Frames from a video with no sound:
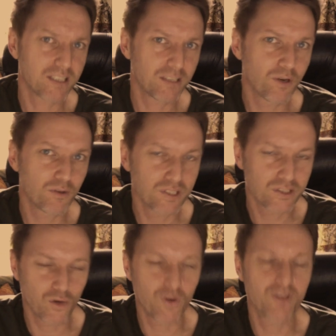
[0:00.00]
wrote this
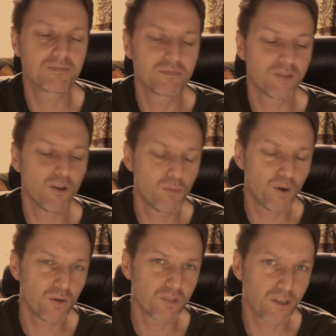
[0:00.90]
song and lo and
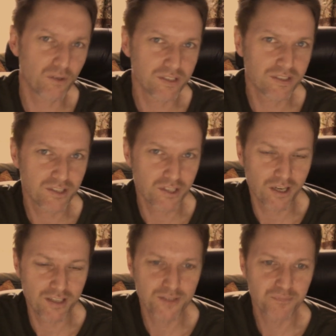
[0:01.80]
behold, it got into the charts.